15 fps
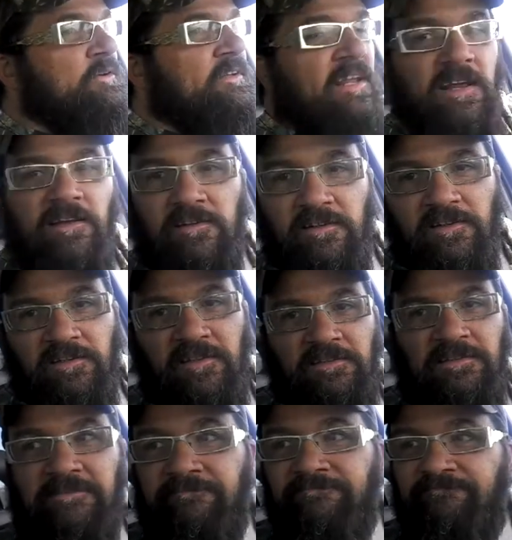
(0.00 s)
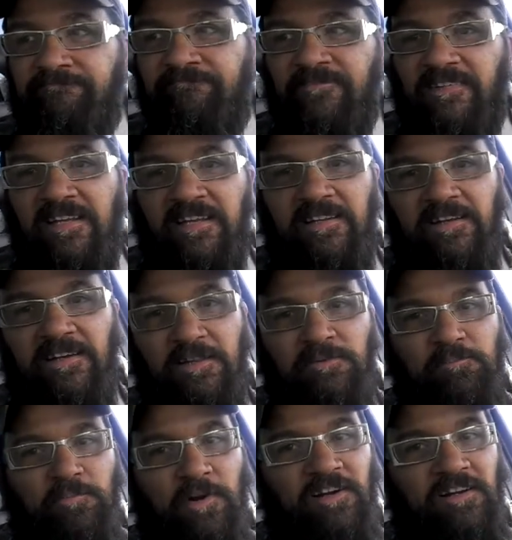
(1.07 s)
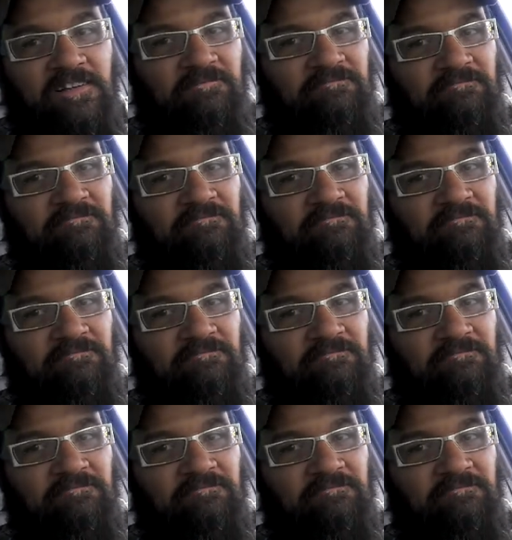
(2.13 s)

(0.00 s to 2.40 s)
of Texas, you get nothing but